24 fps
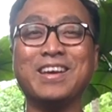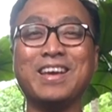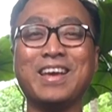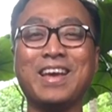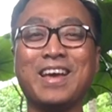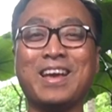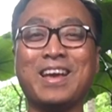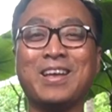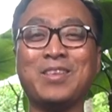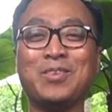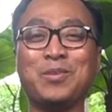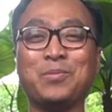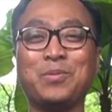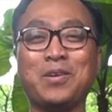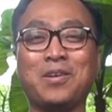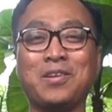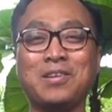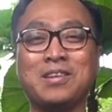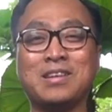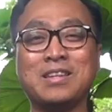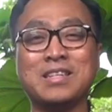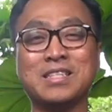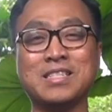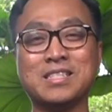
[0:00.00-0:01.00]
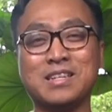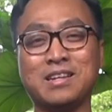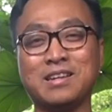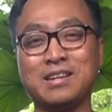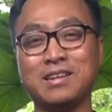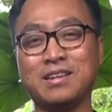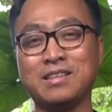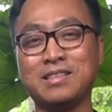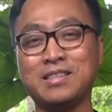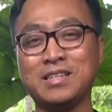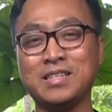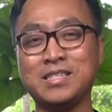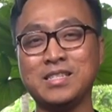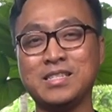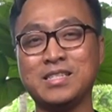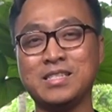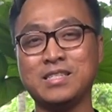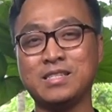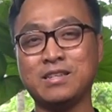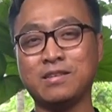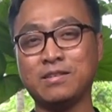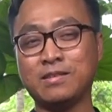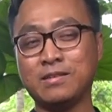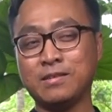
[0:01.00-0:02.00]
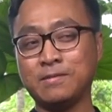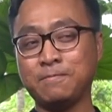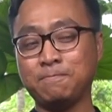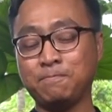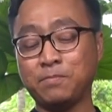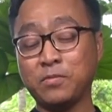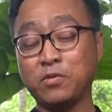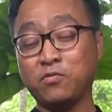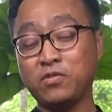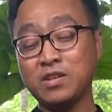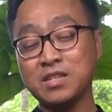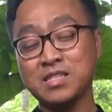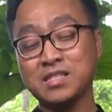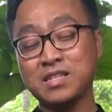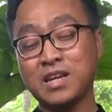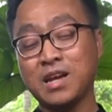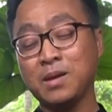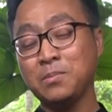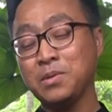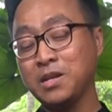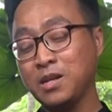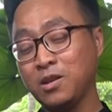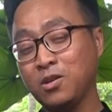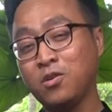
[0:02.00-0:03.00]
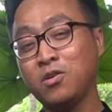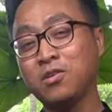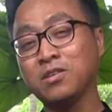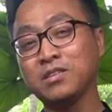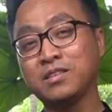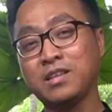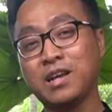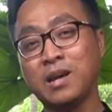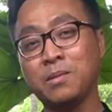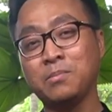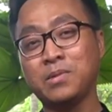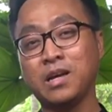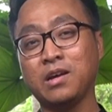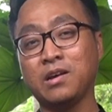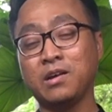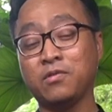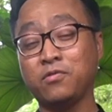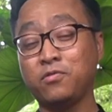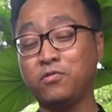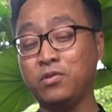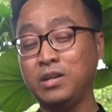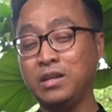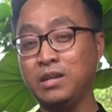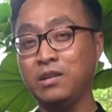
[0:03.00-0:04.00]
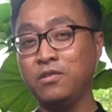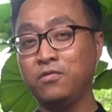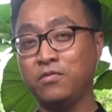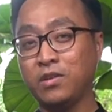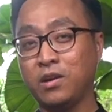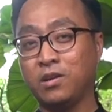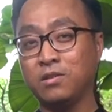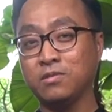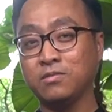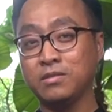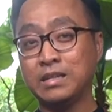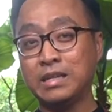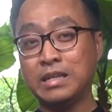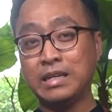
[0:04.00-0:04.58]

And to be honest, this is the first time in a long time that I've really felt